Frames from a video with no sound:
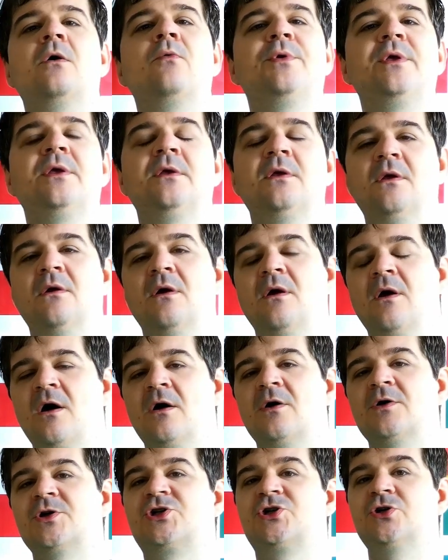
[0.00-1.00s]
We
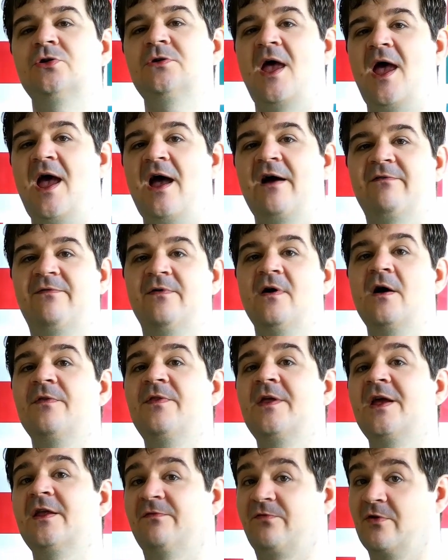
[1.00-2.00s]
should have
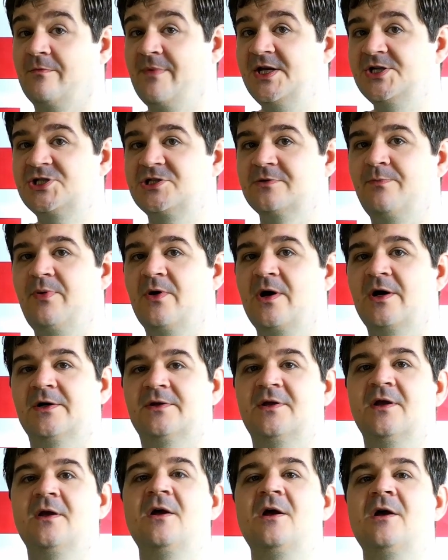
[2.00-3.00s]
the information
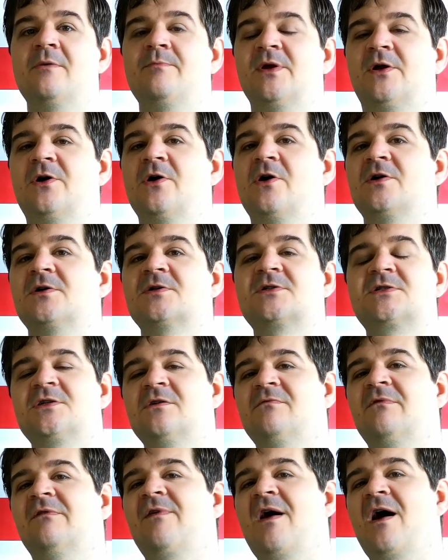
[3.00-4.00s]
part,
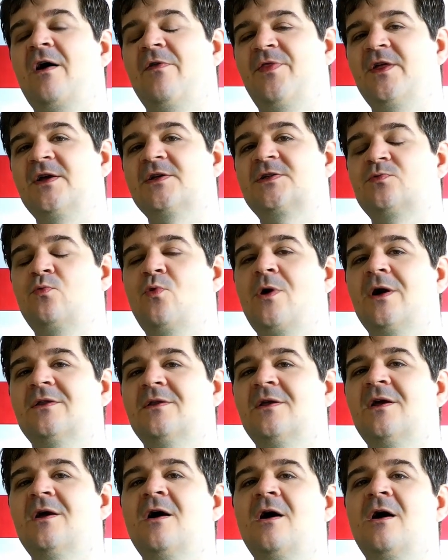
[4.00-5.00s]
because without this
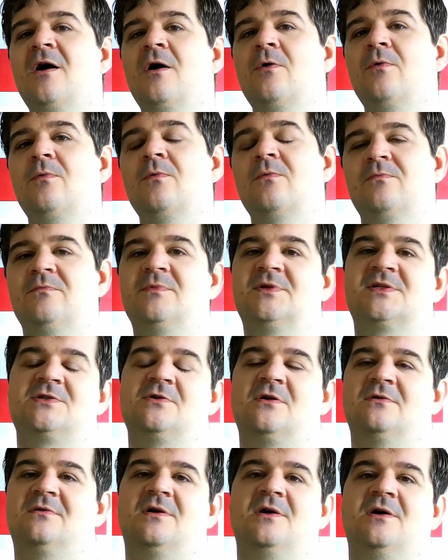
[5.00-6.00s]
one it's
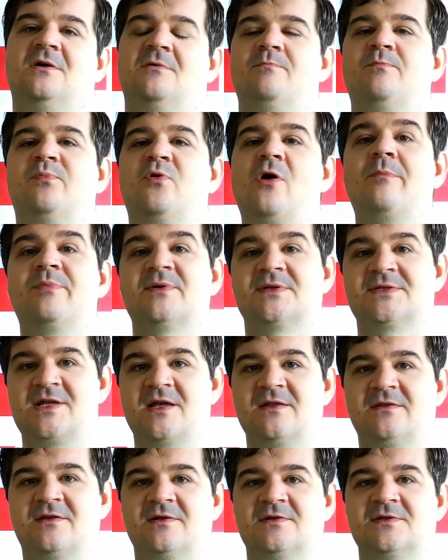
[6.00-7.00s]
not a proper
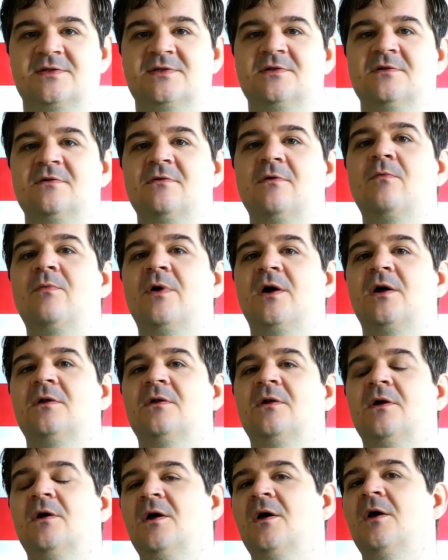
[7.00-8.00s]
sentence.
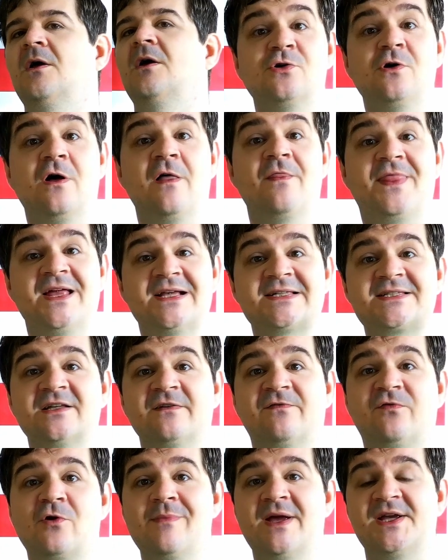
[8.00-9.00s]
Well, so this
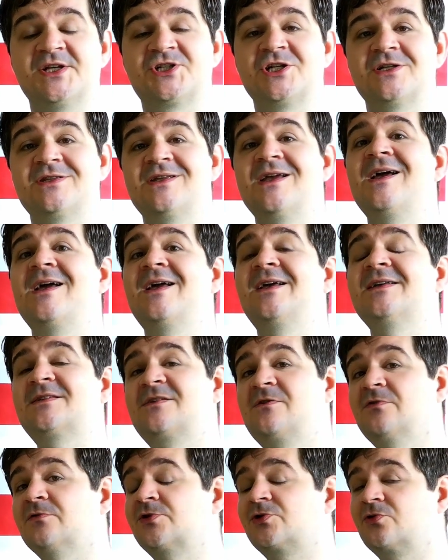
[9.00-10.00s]
information is
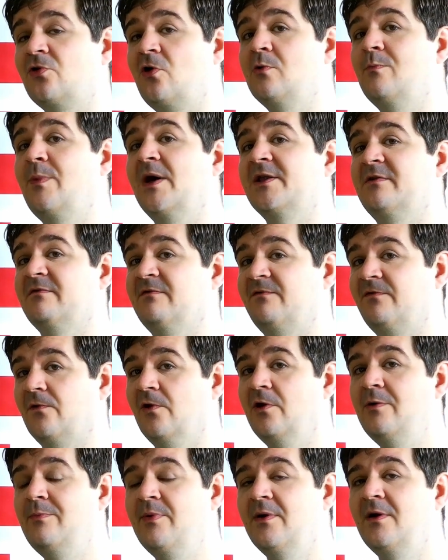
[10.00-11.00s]
controlled by the
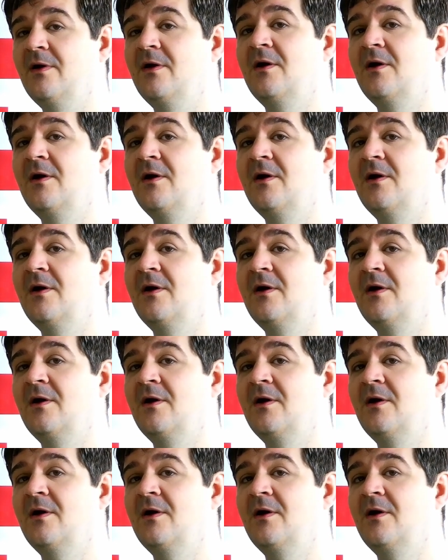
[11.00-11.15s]
verb,